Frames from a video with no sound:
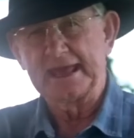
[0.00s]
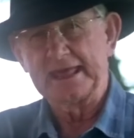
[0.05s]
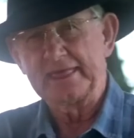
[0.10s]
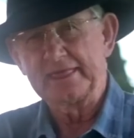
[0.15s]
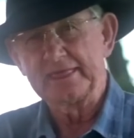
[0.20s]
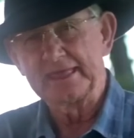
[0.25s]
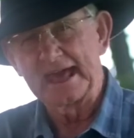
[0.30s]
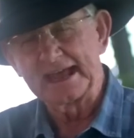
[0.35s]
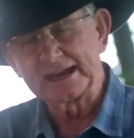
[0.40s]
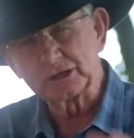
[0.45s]

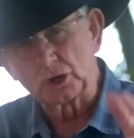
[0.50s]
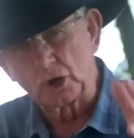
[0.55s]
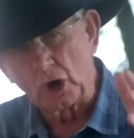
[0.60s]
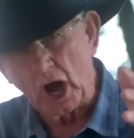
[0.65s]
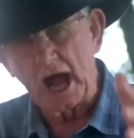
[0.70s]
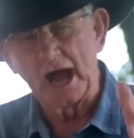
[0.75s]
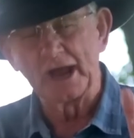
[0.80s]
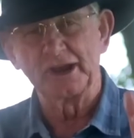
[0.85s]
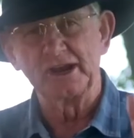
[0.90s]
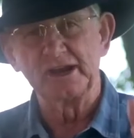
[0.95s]
that
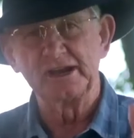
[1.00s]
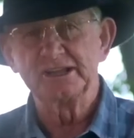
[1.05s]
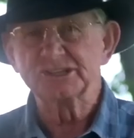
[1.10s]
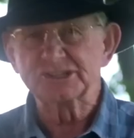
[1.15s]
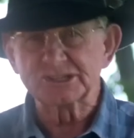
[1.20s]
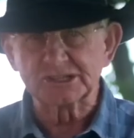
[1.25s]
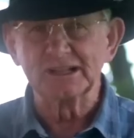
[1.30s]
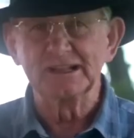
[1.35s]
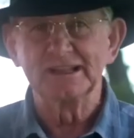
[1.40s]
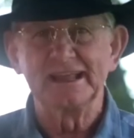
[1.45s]
garden is
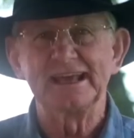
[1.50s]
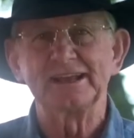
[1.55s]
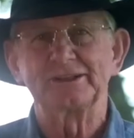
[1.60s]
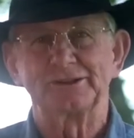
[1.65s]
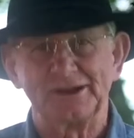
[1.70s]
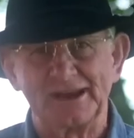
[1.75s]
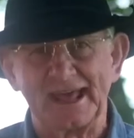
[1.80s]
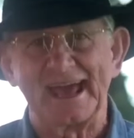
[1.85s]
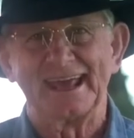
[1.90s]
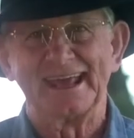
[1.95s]
still there
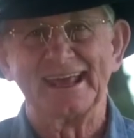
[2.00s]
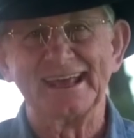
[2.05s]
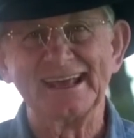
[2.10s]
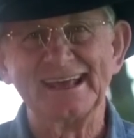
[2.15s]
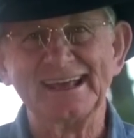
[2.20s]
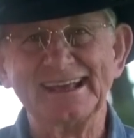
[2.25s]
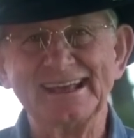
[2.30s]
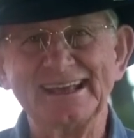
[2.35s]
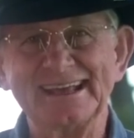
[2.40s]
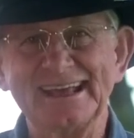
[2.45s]
today.
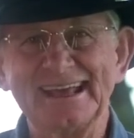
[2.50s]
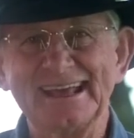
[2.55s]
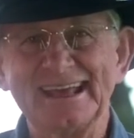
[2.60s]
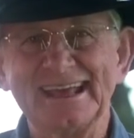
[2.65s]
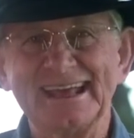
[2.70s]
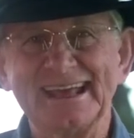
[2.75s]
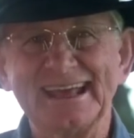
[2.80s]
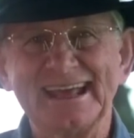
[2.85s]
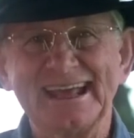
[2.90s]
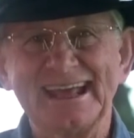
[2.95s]

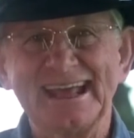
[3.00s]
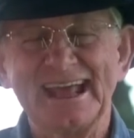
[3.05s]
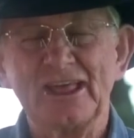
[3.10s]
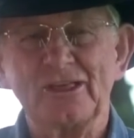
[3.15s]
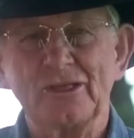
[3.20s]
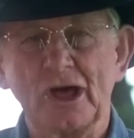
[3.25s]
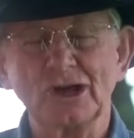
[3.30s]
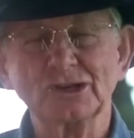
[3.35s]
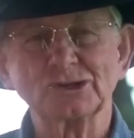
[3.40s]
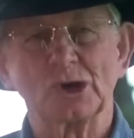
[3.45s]

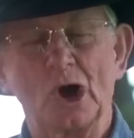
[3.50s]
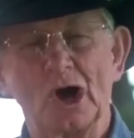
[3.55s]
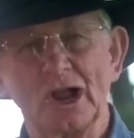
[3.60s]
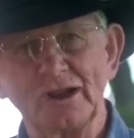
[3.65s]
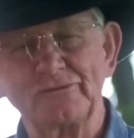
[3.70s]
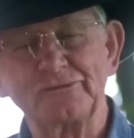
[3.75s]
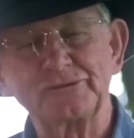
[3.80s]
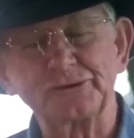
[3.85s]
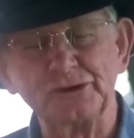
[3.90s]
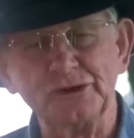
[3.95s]
Those
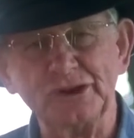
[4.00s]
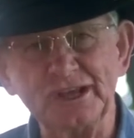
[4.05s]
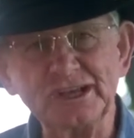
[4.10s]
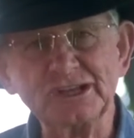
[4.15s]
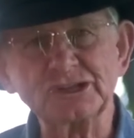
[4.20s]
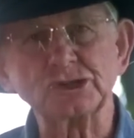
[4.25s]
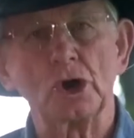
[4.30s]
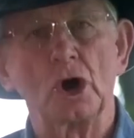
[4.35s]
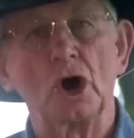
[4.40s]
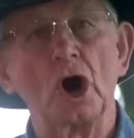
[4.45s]
olive
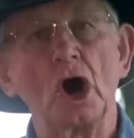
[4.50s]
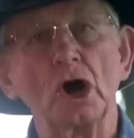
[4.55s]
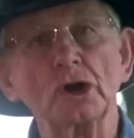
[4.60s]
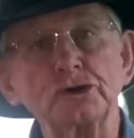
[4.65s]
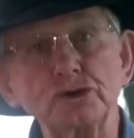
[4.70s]
trees are